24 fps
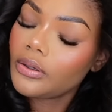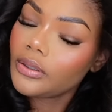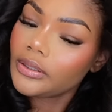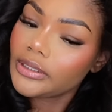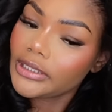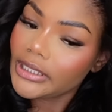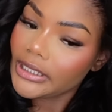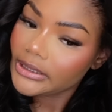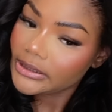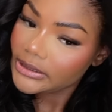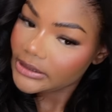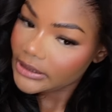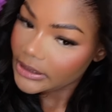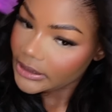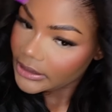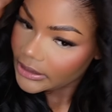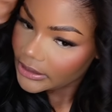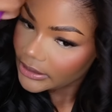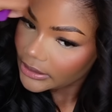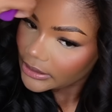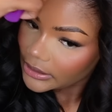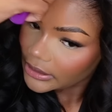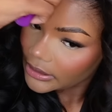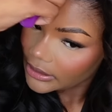Done
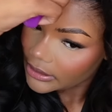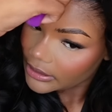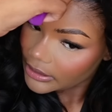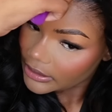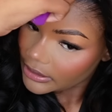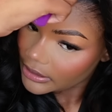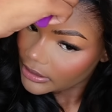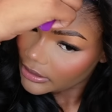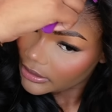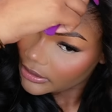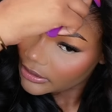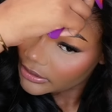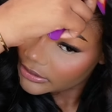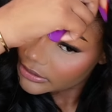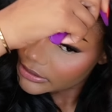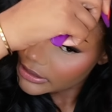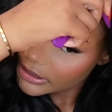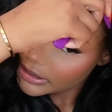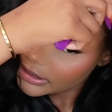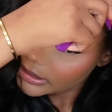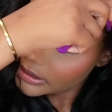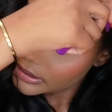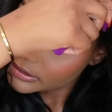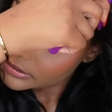taking the curls
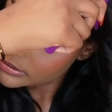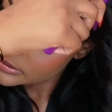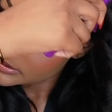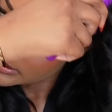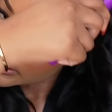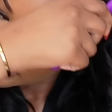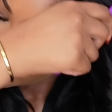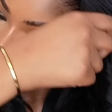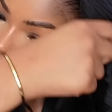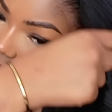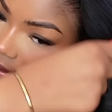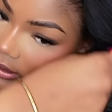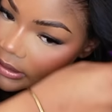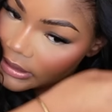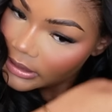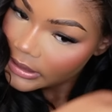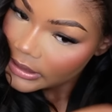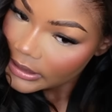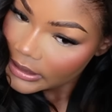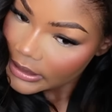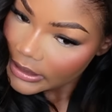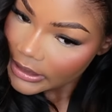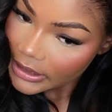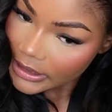out.
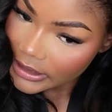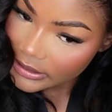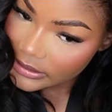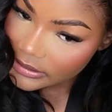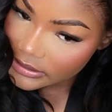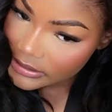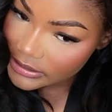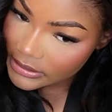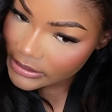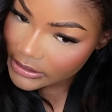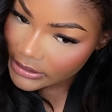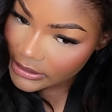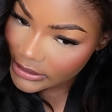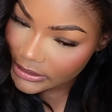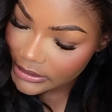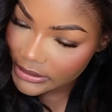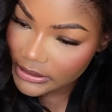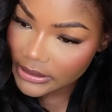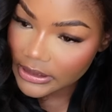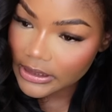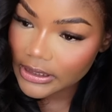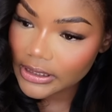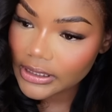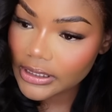I just need
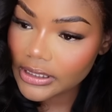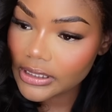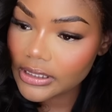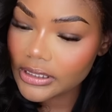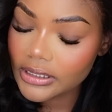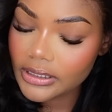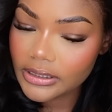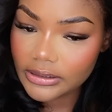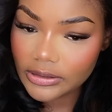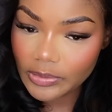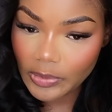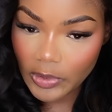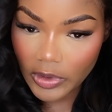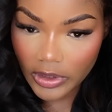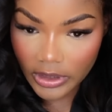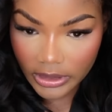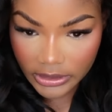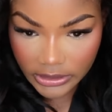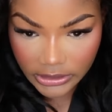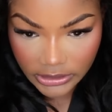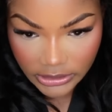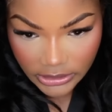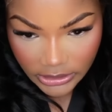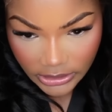this
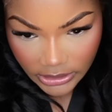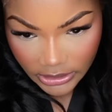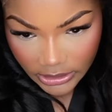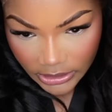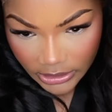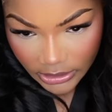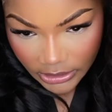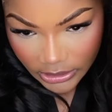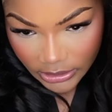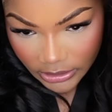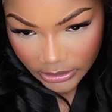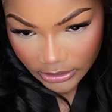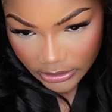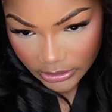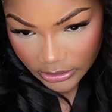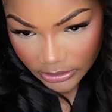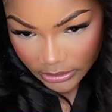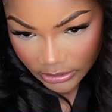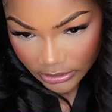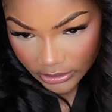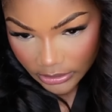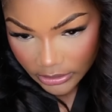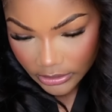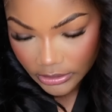part
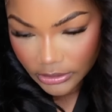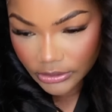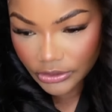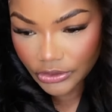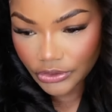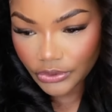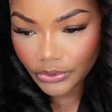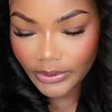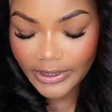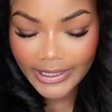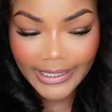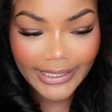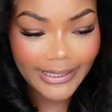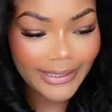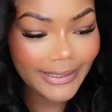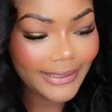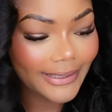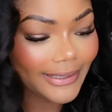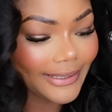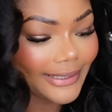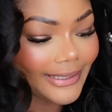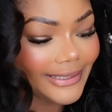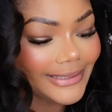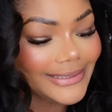to
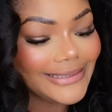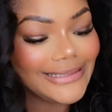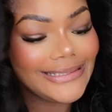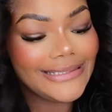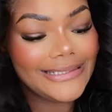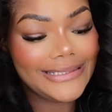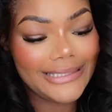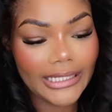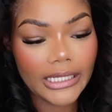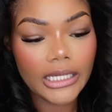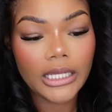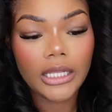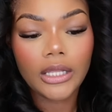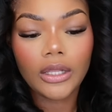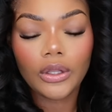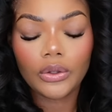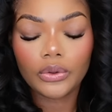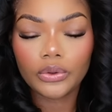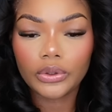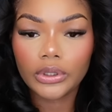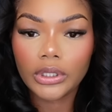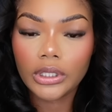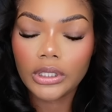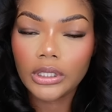lay
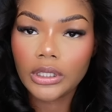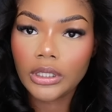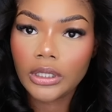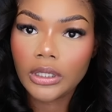down.